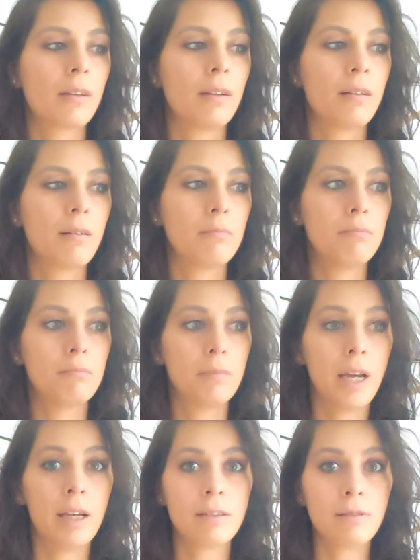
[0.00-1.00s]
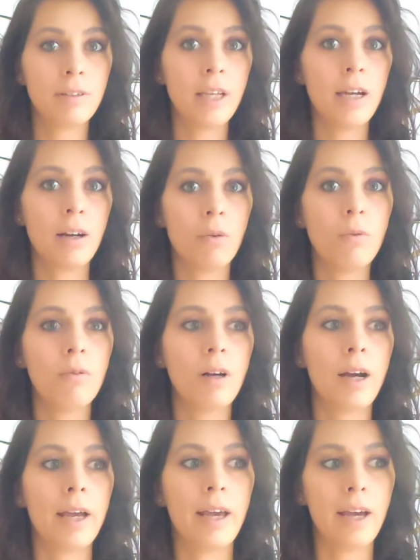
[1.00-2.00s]
As of now,
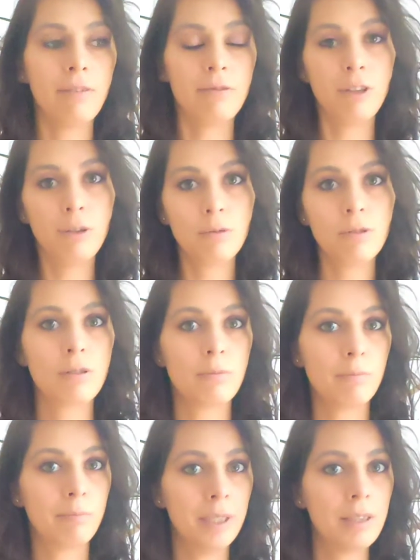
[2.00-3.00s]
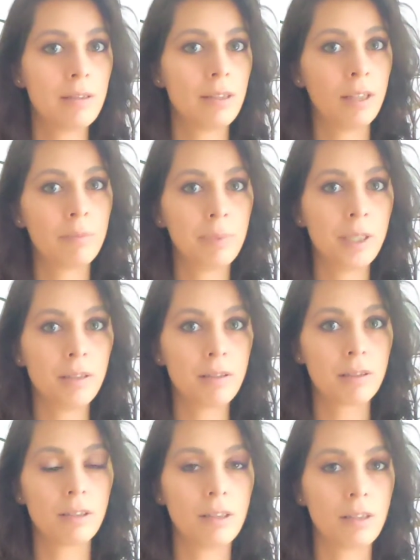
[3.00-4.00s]
I have used bits and
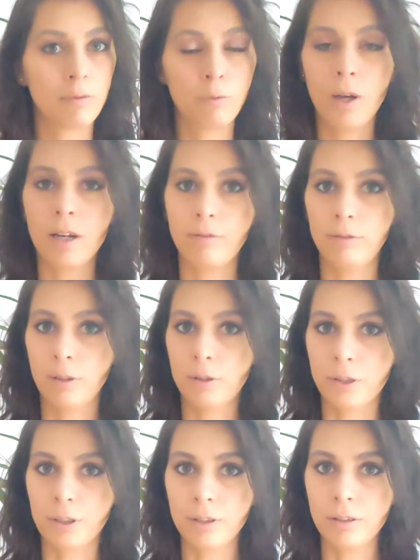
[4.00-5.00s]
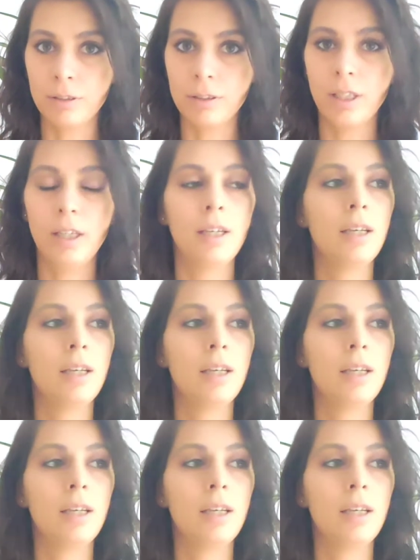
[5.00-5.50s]
pieces of what I've learned.